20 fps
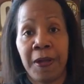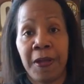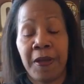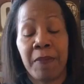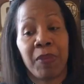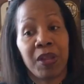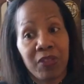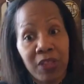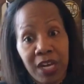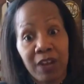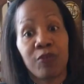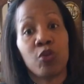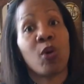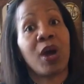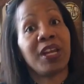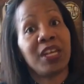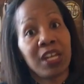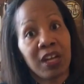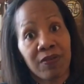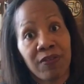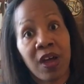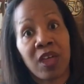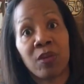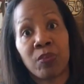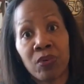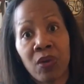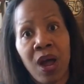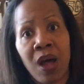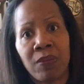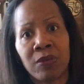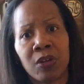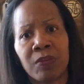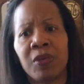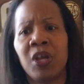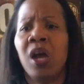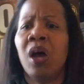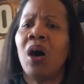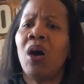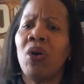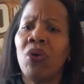But then if you identify the problem,
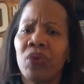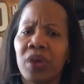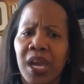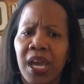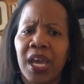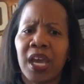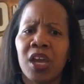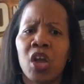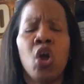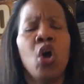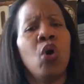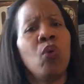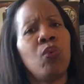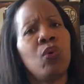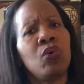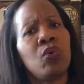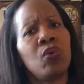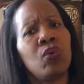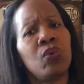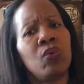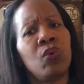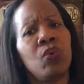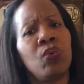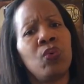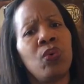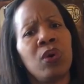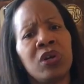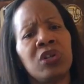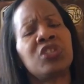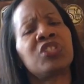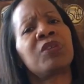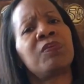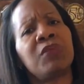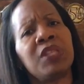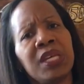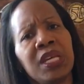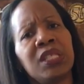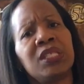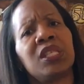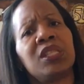okay, well, what are some
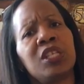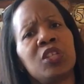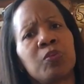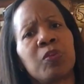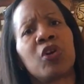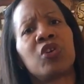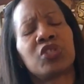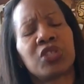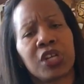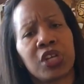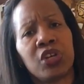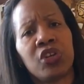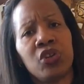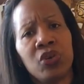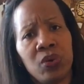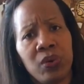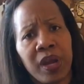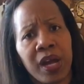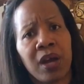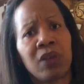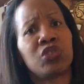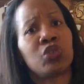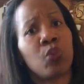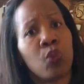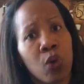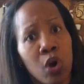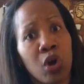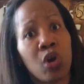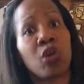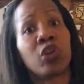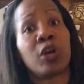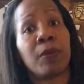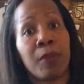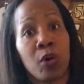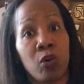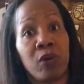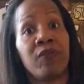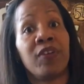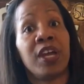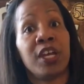things that this person can do now to work on their
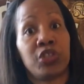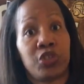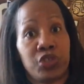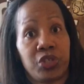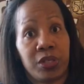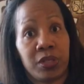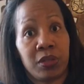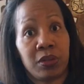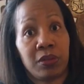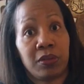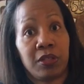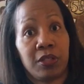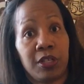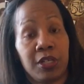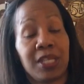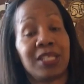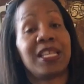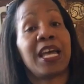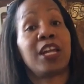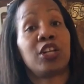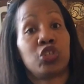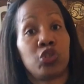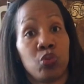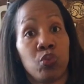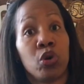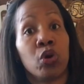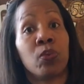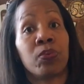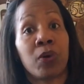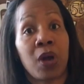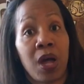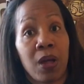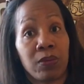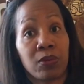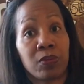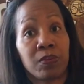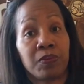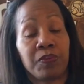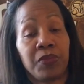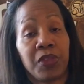motivation? Because that is a real problem.
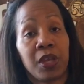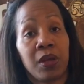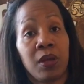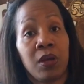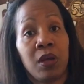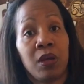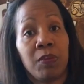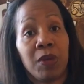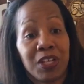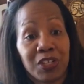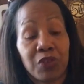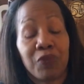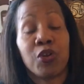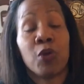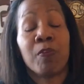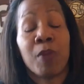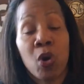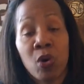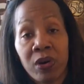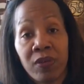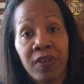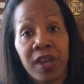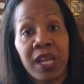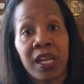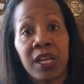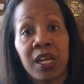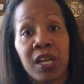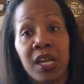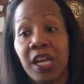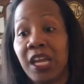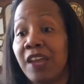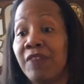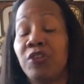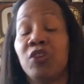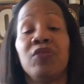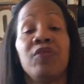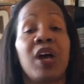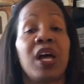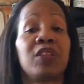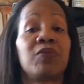Because if you're motivated, if you've
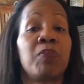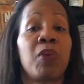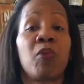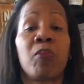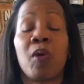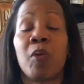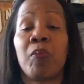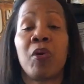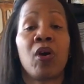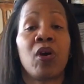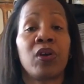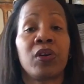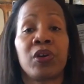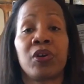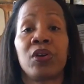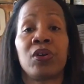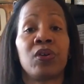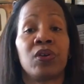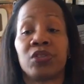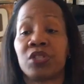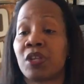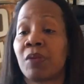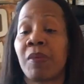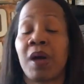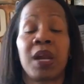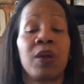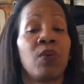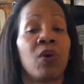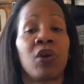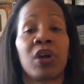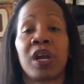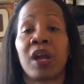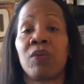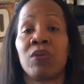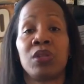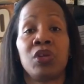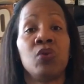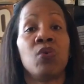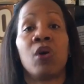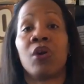got a partner or somebody working out with
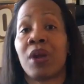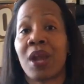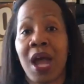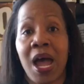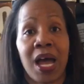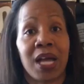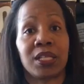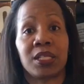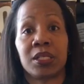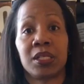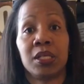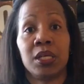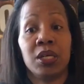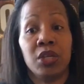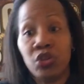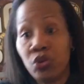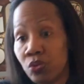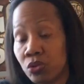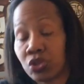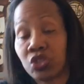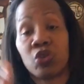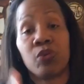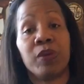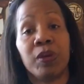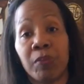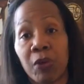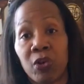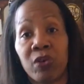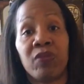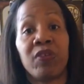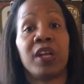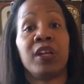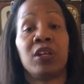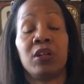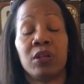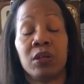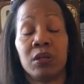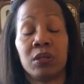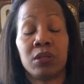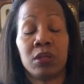you or not, you will still be motivated
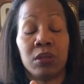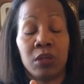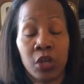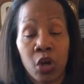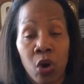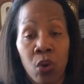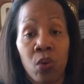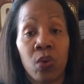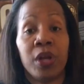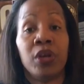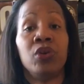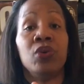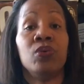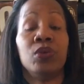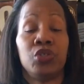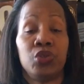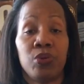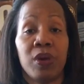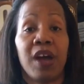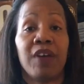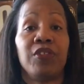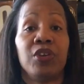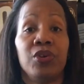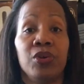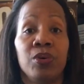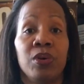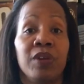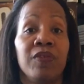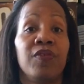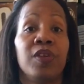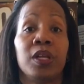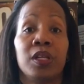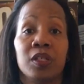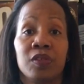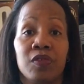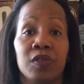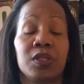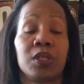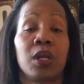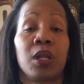to, to go and do what you have to do in a fitness
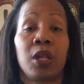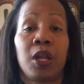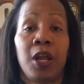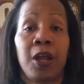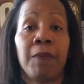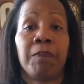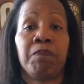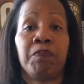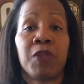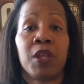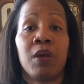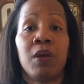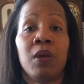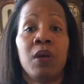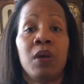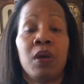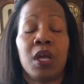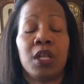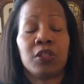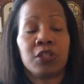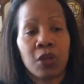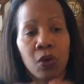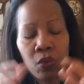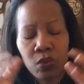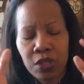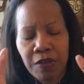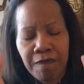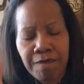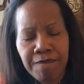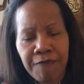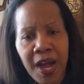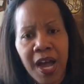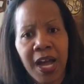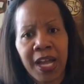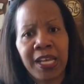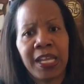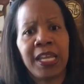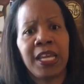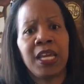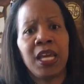facility. And so
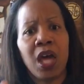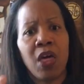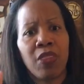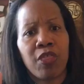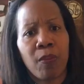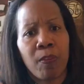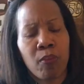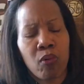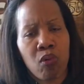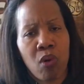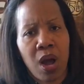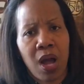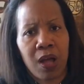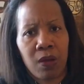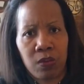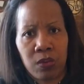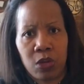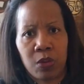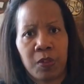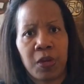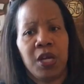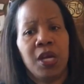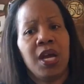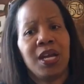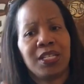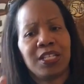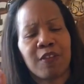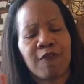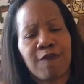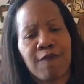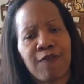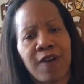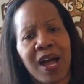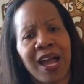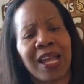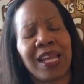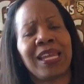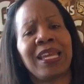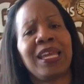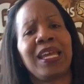defining the problem
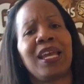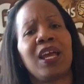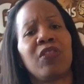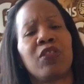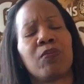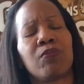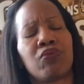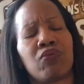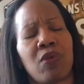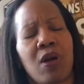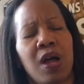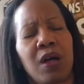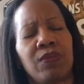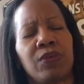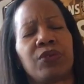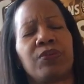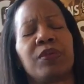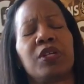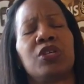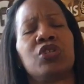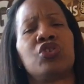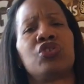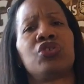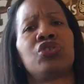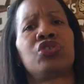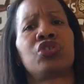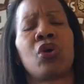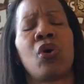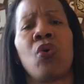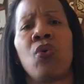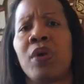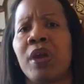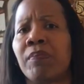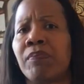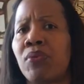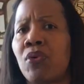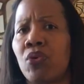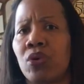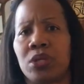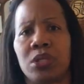defining the problem is so
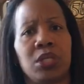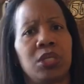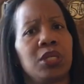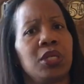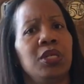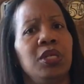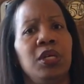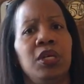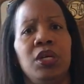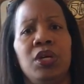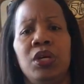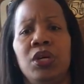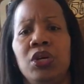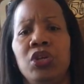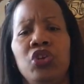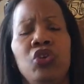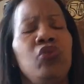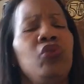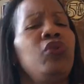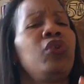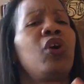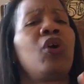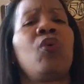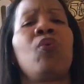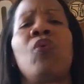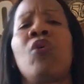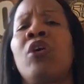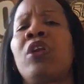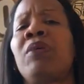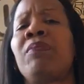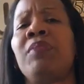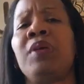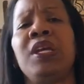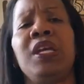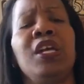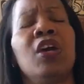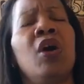important. You don't want to be,